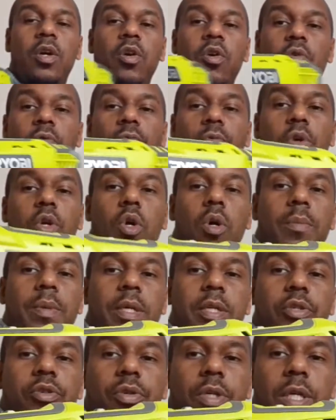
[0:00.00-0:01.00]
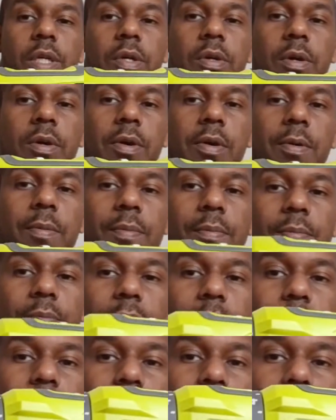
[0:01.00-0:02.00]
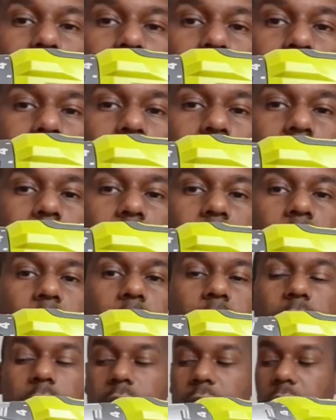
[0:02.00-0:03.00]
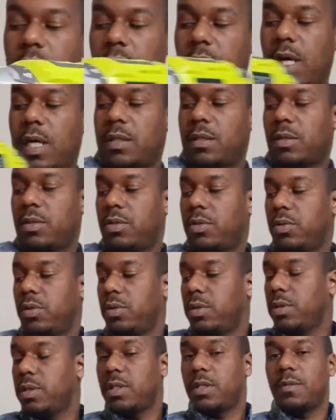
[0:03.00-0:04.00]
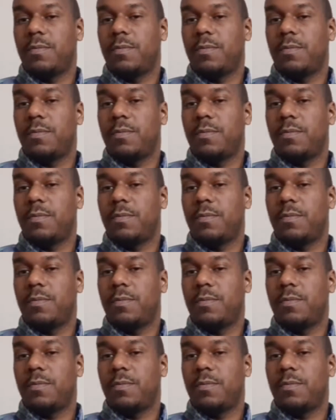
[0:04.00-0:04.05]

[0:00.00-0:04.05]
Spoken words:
Ryobi drill. Okay, show you guys the tools.